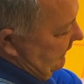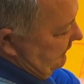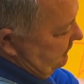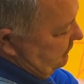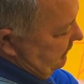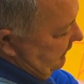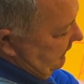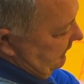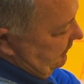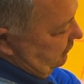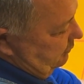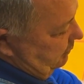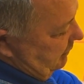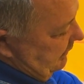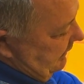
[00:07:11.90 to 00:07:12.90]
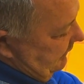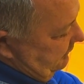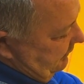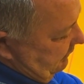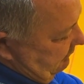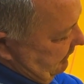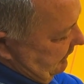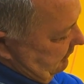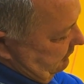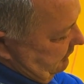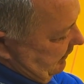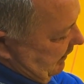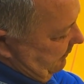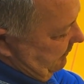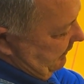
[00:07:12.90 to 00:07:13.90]
I gently just place it right on
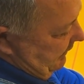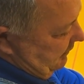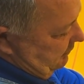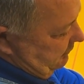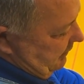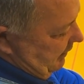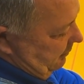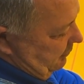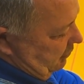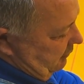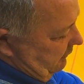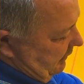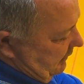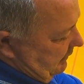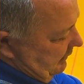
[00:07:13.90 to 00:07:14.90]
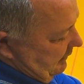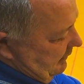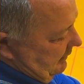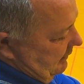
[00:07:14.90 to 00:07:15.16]
top of that. I don't try to move it.